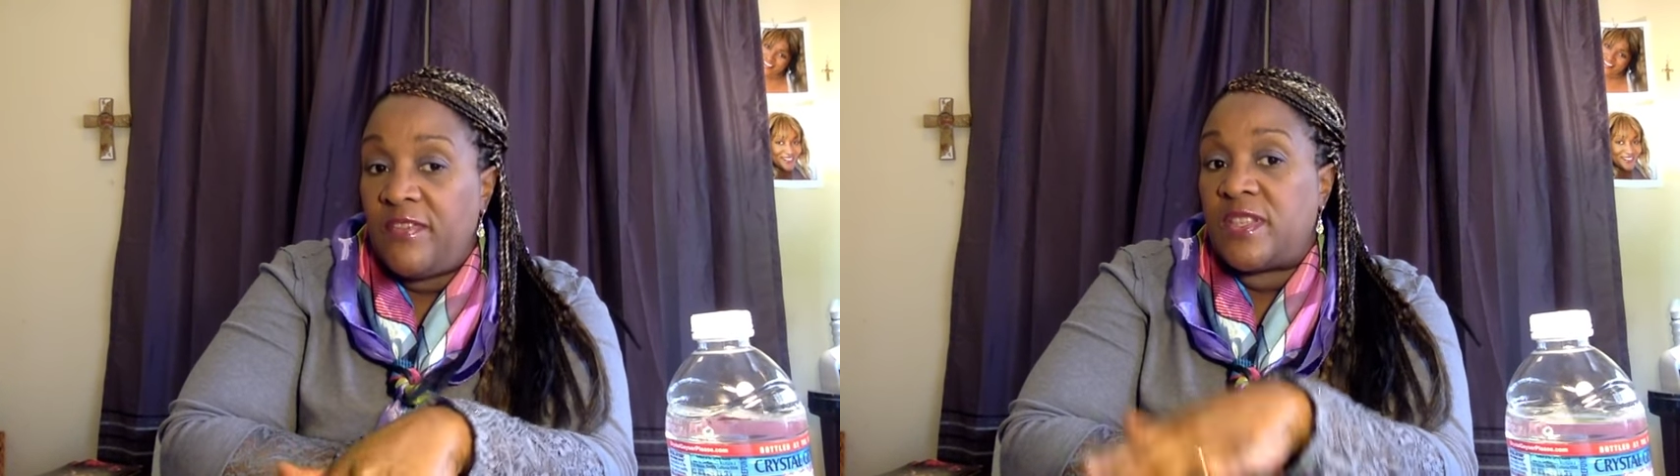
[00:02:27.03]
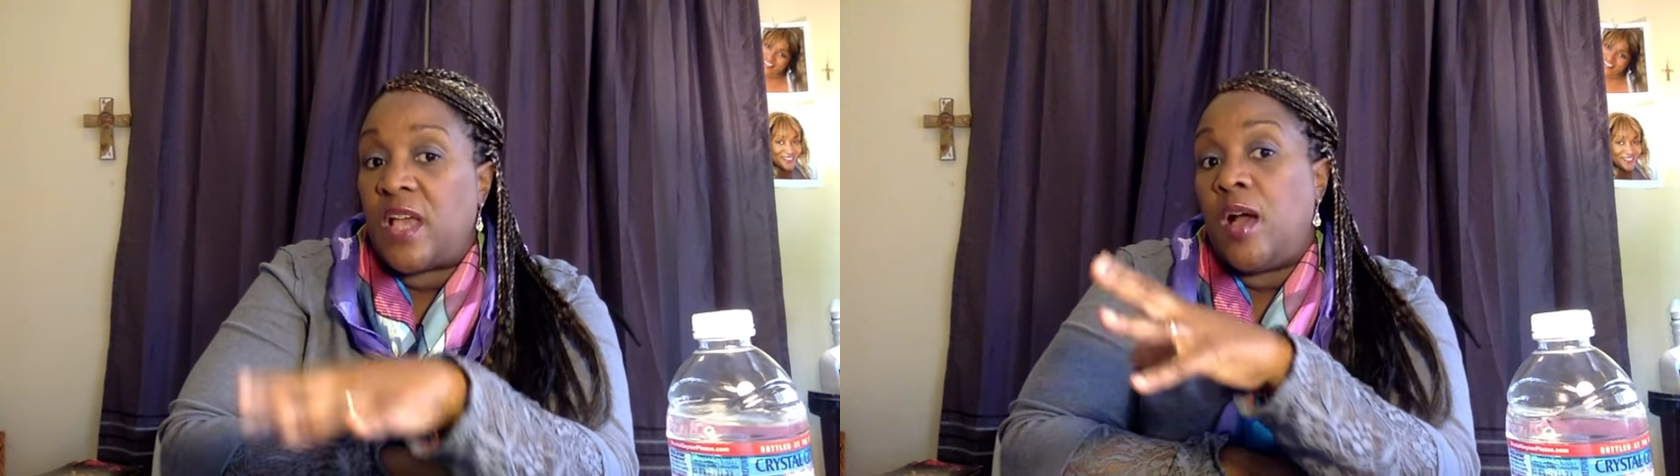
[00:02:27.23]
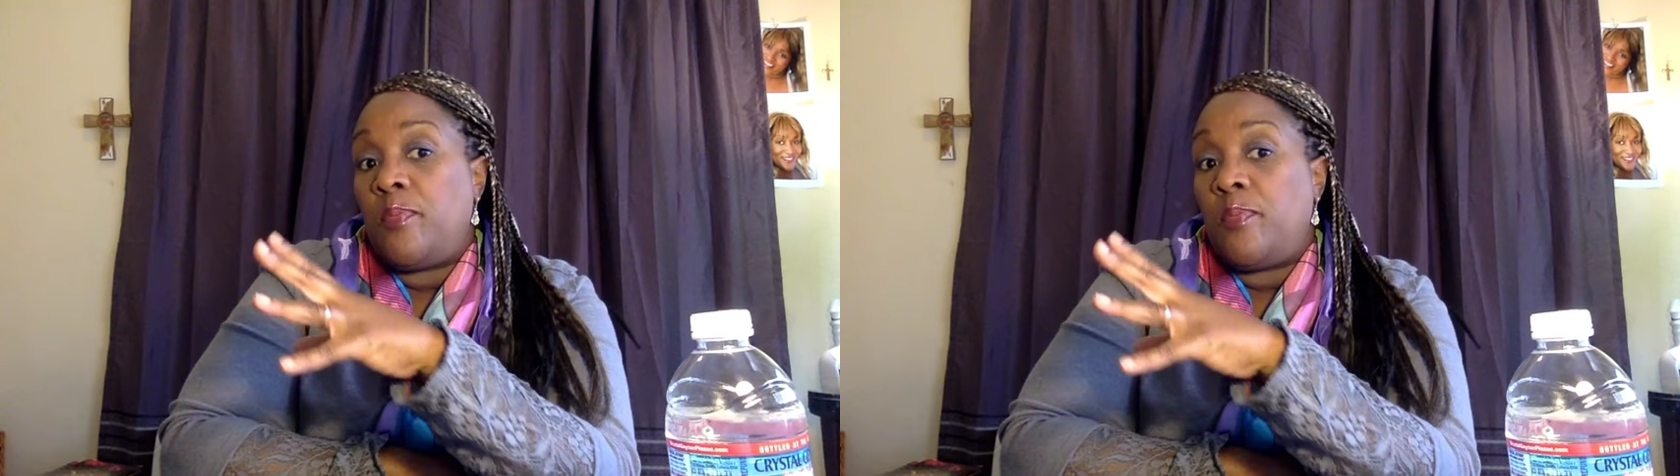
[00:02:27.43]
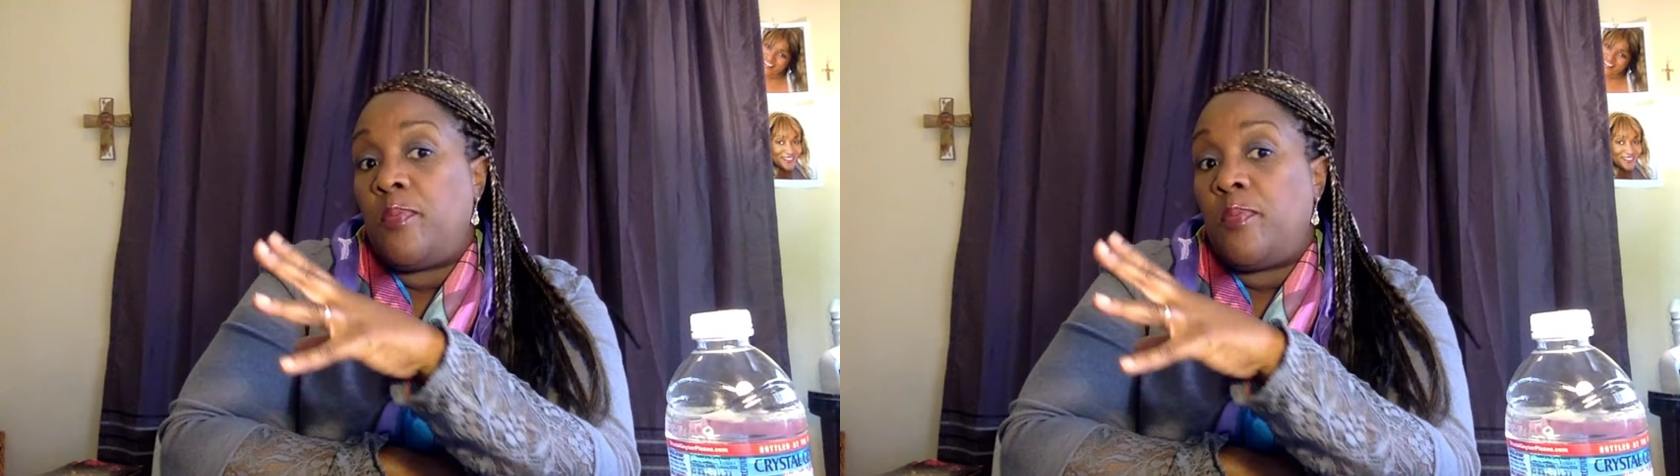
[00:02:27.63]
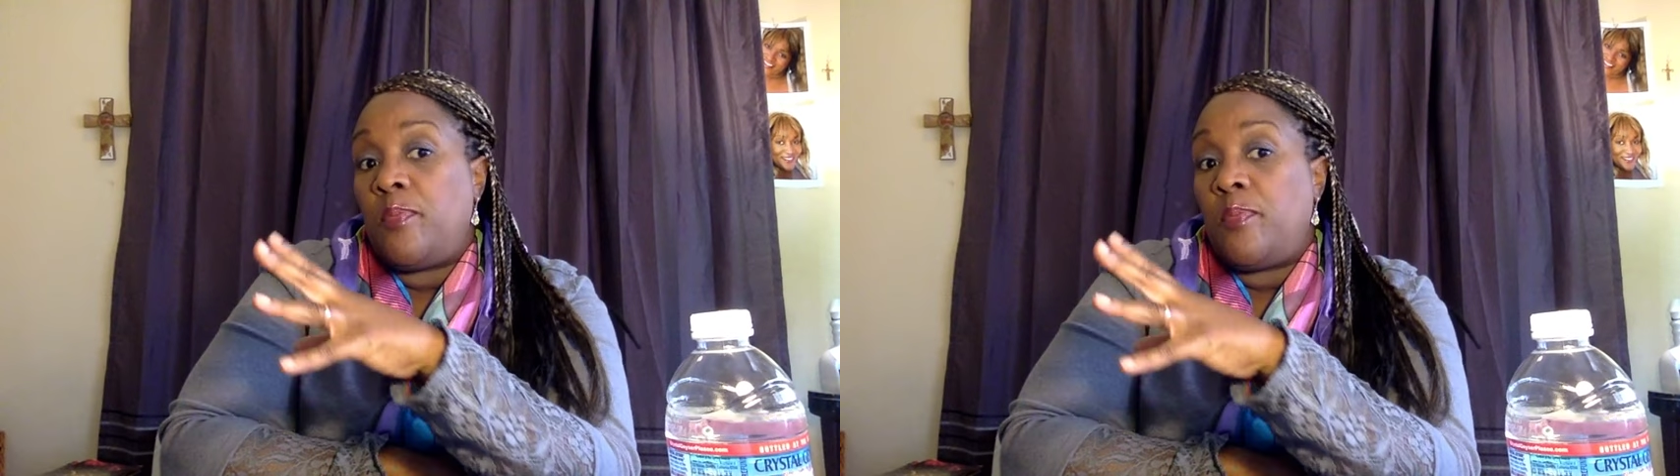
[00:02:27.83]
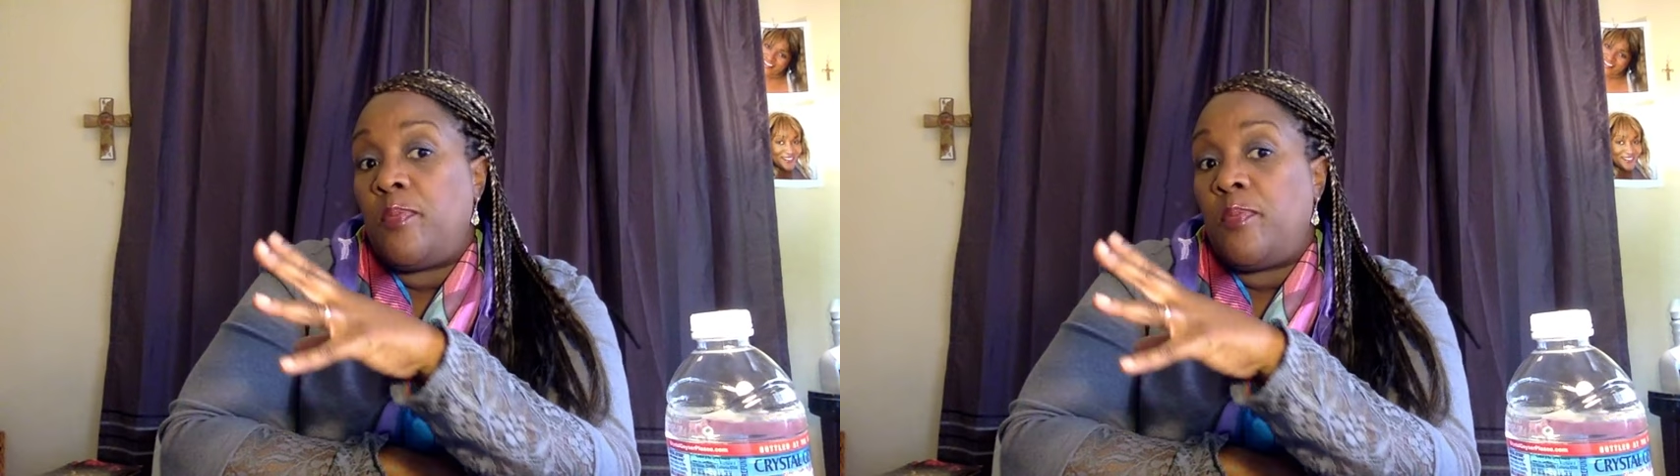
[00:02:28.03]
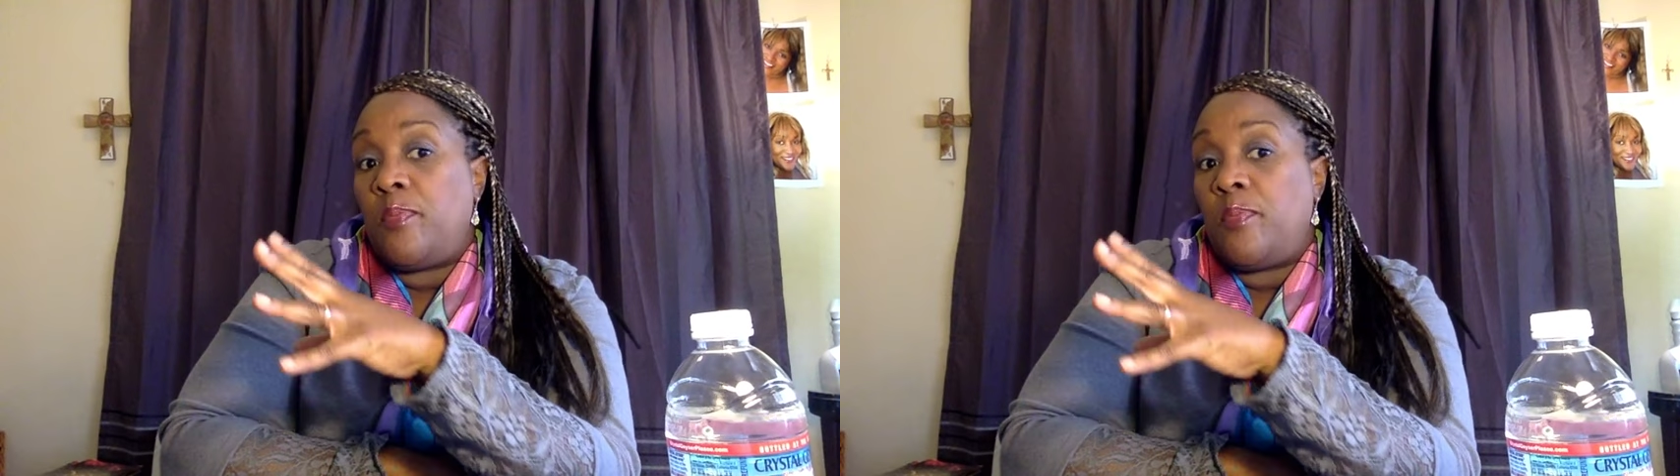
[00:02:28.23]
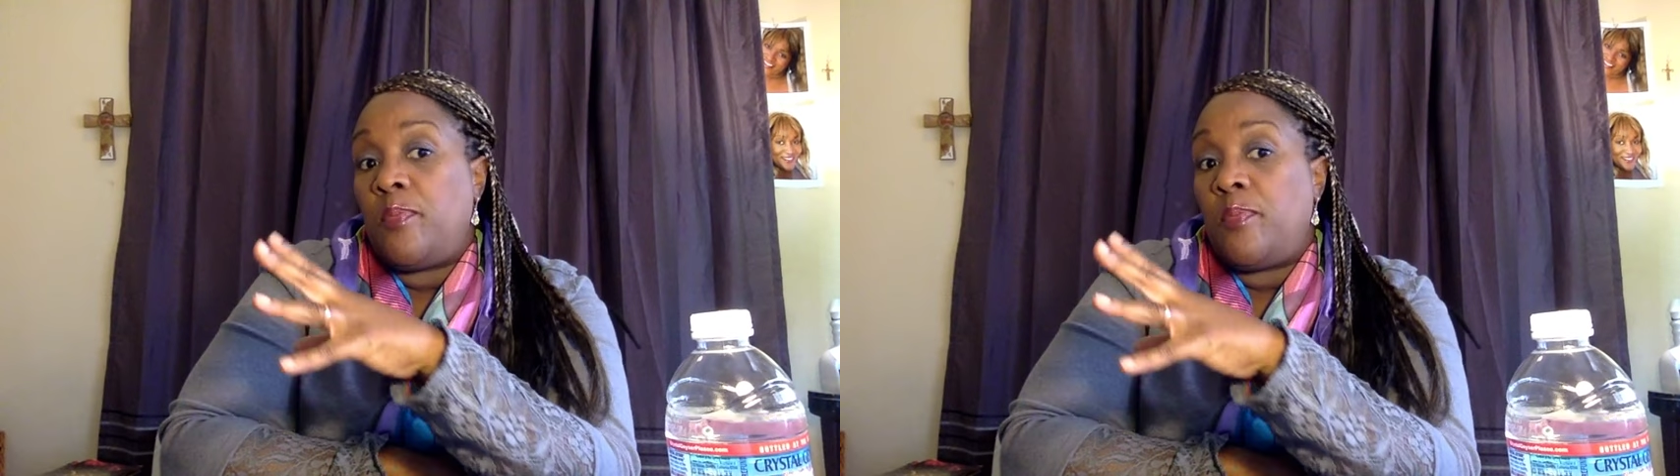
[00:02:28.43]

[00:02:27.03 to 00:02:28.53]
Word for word: is uploading